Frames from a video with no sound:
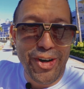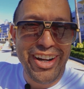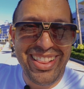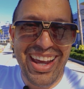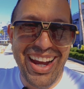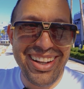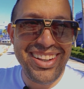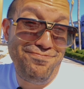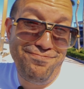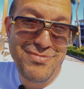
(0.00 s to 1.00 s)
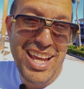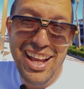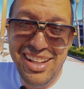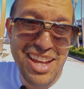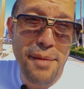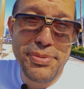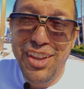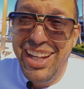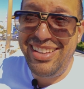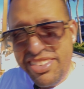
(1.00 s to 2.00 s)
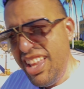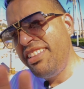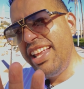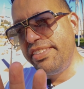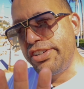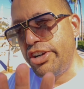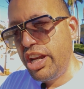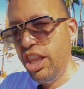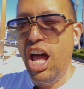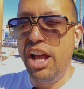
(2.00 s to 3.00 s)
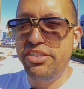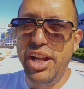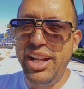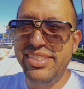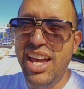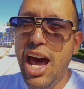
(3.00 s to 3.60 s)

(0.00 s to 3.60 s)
learning that is obsolete. It's not necessarily a law, but it's